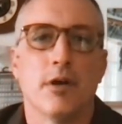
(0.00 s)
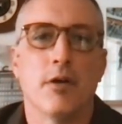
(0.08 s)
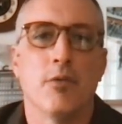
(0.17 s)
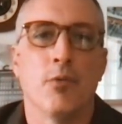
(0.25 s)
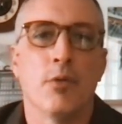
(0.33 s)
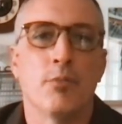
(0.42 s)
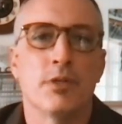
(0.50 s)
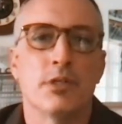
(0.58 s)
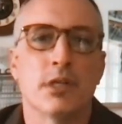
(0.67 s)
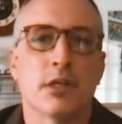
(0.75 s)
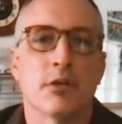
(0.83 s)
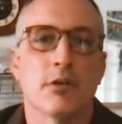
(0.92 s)
one
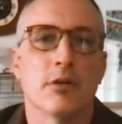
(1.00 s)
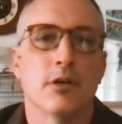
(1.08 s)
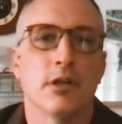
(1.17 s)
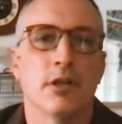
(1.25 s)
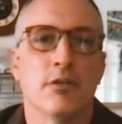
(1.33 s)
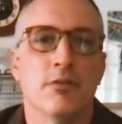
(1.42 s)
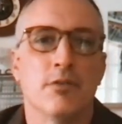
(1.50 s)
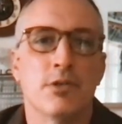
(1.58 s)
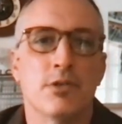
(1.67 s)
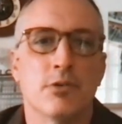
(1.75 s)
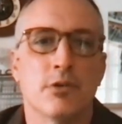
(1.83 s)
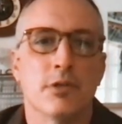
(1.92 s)
particular
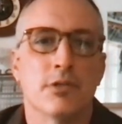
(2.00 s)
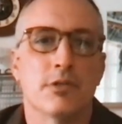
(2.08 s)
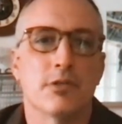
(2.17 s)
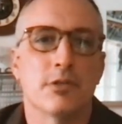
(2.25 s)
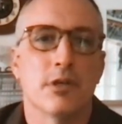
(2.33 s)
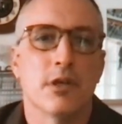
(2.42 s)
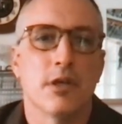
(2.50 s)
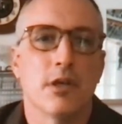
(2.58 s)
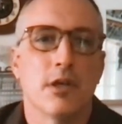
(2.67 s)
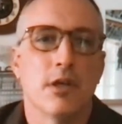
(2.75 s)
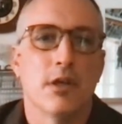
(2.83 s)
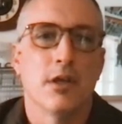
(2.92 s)
individual. It's
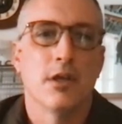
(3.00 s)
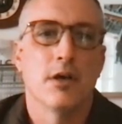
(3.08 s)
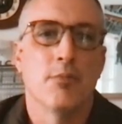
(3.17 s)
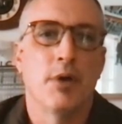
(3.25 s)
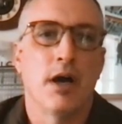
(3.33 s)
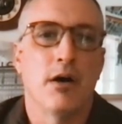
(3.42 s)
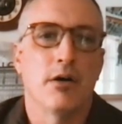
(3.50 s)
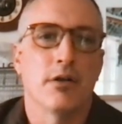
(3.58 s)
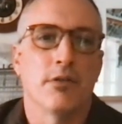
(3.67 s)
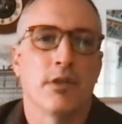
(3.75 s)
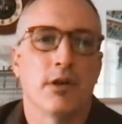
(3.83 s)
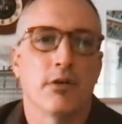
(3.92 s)
about
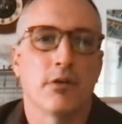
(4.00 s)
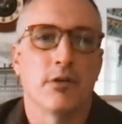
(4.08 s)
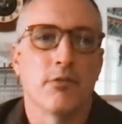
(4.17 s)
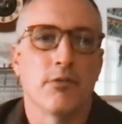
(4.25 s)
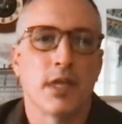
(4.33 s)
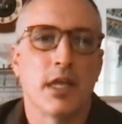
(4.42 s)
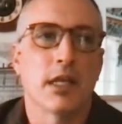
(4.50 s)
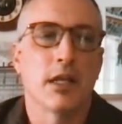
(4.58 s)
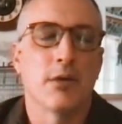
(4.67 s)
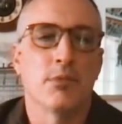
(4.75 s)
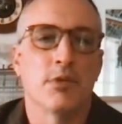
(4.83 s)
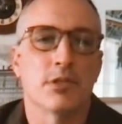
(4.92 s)
they're taking
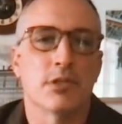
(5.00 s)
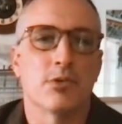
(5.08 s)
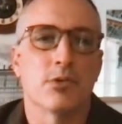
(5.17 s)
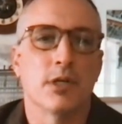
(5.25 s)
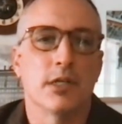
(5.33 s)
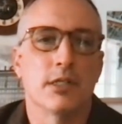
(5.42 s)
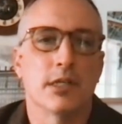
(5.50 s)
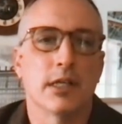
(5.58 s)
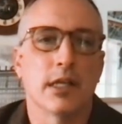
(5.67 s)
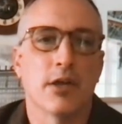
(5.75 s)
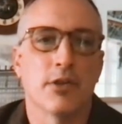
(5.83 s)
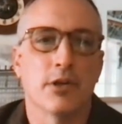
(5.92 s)
up this story
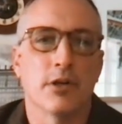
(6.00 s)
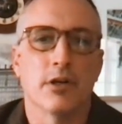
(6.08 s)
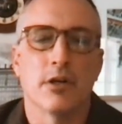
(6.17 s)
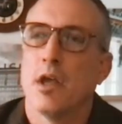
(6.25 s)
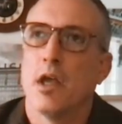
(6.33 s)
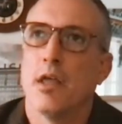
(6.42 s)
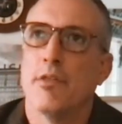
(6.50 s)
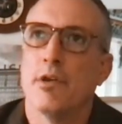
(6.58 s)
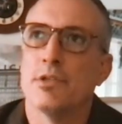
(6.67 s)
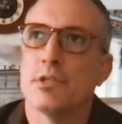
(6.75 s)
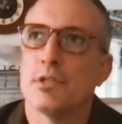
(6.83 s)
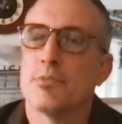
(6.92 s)
together. And
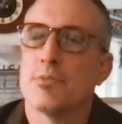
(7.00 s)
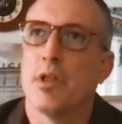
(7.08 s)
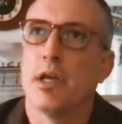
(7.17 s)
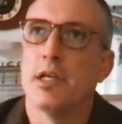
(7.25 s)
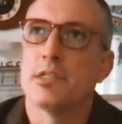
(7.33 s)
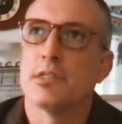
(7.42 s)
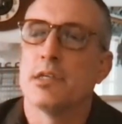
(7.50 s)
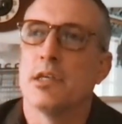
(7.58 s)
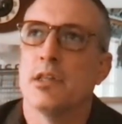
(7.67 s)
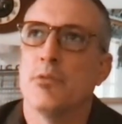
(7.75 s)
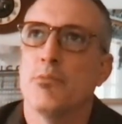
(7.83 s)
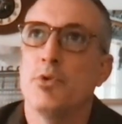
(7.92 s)
there's this place in
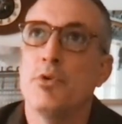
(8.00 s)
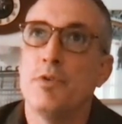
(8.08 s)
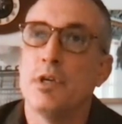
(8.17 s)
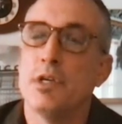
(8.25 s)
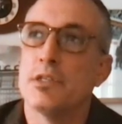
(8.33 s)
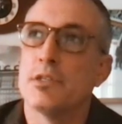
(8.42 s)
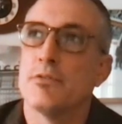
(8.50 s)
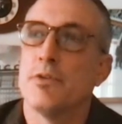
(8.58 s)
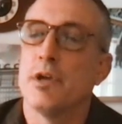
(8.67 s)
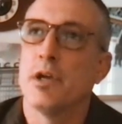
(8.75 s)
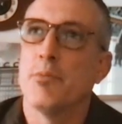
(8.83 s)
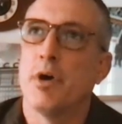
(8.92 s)
the movies of
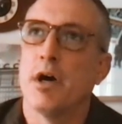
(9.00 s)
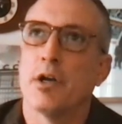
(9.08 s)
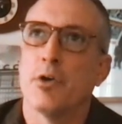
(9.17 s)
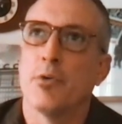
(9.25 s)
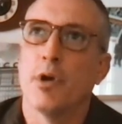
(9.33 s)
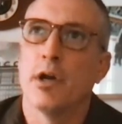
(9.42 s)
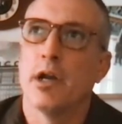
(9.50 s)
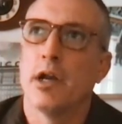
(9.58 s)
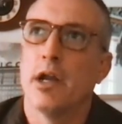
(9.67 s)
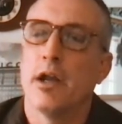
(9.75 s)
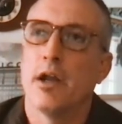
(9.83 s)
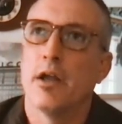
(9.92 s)
Harry Potter
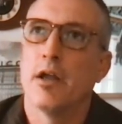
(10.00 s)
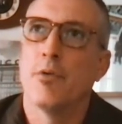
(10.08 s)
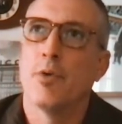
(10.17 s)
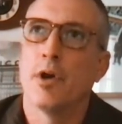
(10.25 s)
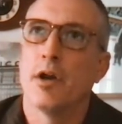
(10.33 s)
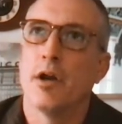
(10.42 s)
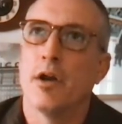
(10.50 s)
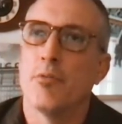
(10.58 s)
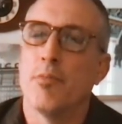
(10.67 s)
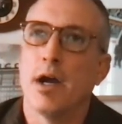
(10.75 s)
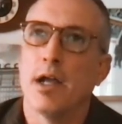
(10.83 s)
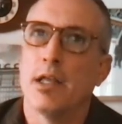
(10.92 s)
where
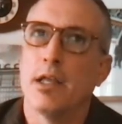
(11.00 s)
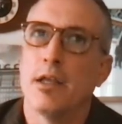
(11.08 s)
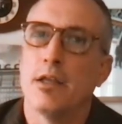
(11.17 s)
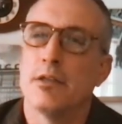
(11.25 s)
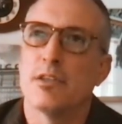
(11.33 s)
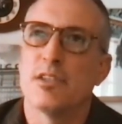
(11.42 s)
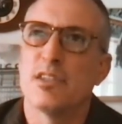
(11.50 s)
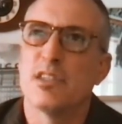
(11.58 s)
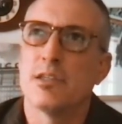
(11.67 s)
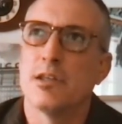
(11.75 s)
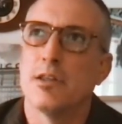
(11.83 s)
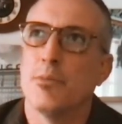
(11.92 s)
Hermione, this
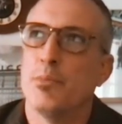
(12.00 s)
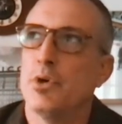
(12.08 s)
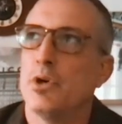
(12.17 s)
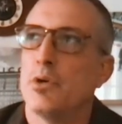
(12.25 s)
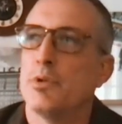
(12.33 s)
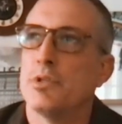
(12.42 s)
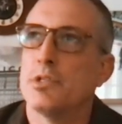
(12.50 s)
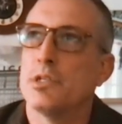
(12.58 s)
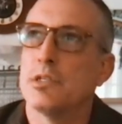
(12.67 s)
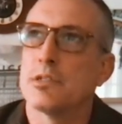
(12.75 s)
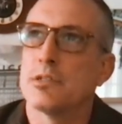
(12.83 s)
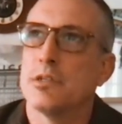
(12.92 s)
isn't in the book, but
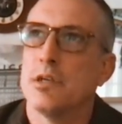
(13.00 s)
she's,